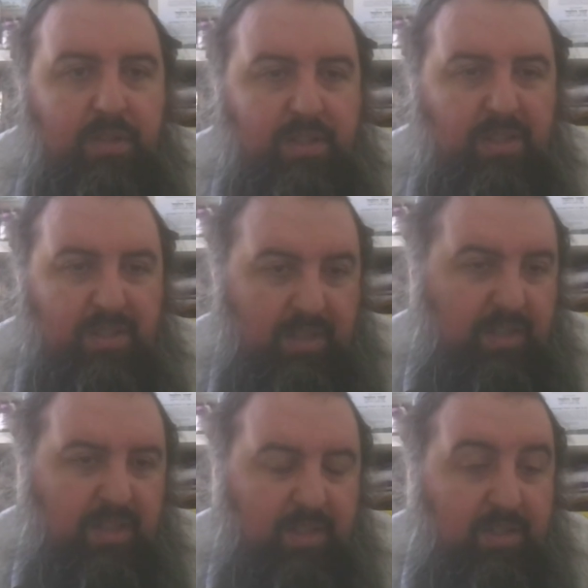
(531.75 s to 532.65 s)
It's
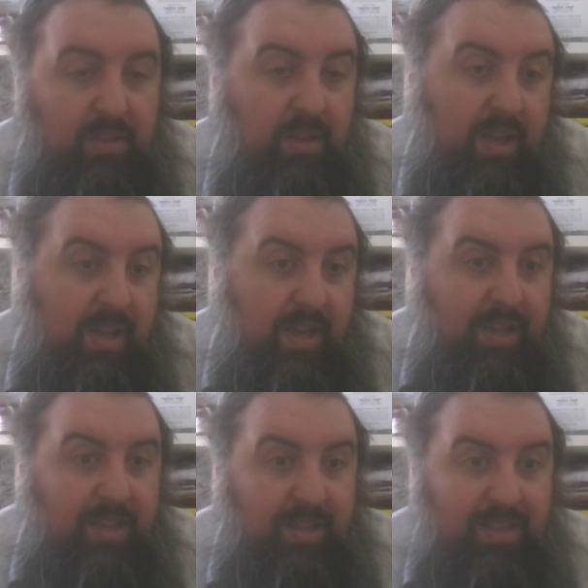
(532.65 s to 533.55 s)

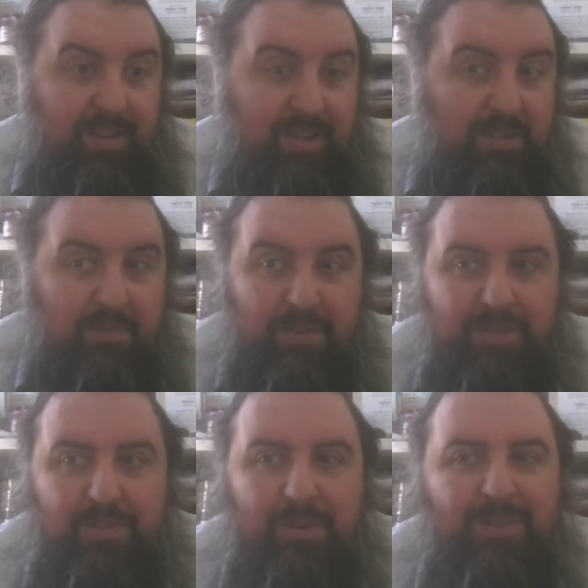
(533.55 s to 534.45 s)
you kind of feel
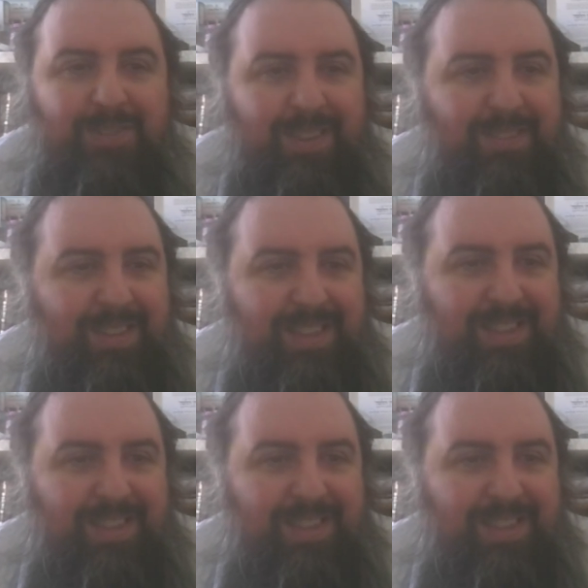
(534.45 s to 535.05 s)
sorry for them.